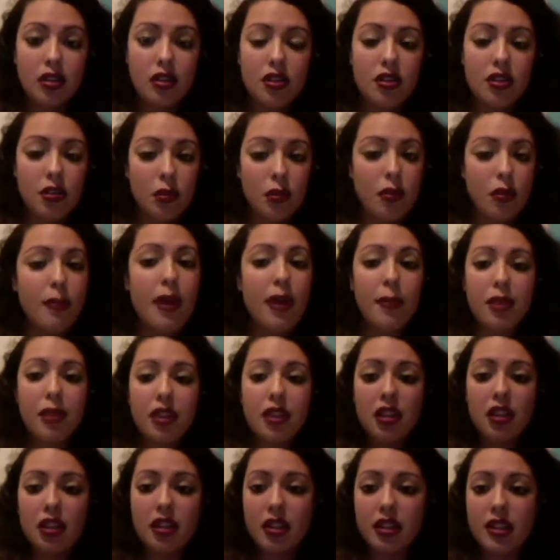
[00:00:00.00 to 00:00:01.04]
Remember the
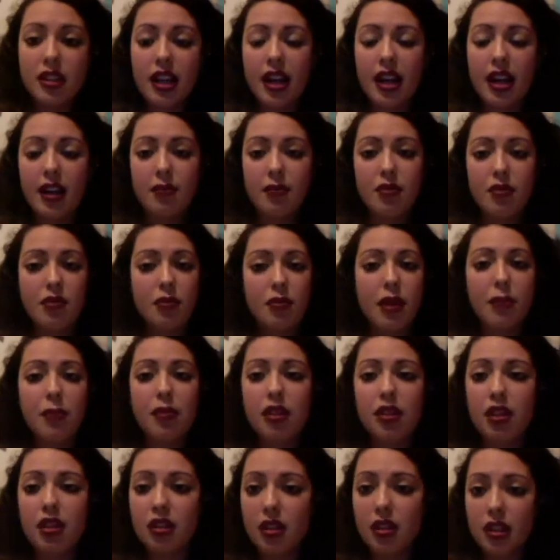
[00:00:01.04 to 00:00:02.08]
good times. Remember
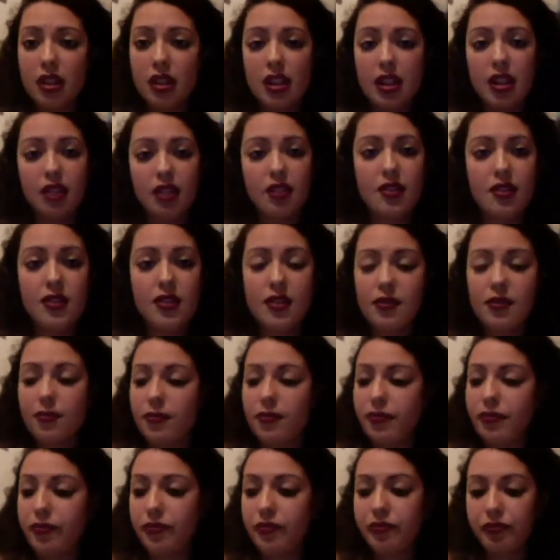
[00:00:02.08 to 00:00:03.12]
the good things.
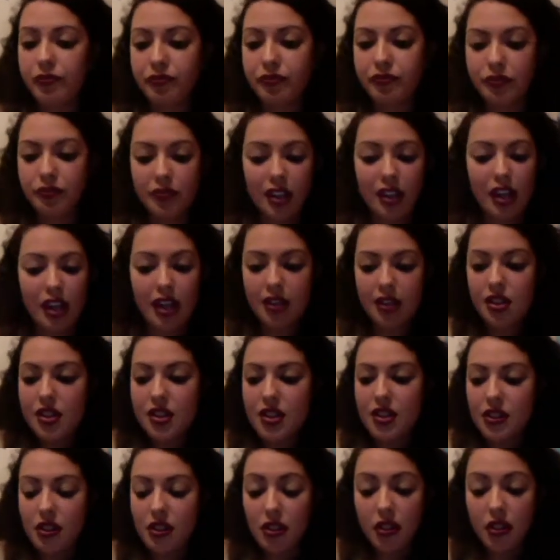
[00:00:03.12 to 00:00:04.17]
I just
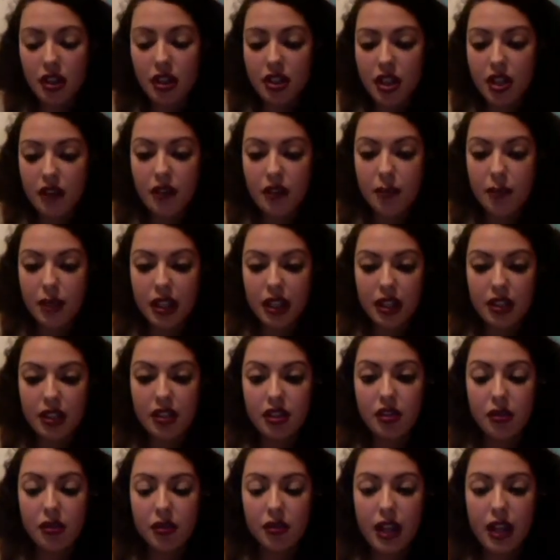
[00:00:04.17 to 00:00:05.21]
encourage everybody to
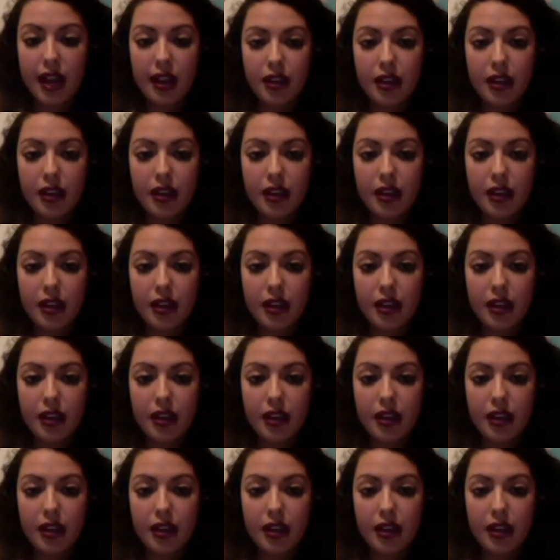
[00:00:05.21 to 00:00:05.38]
do that.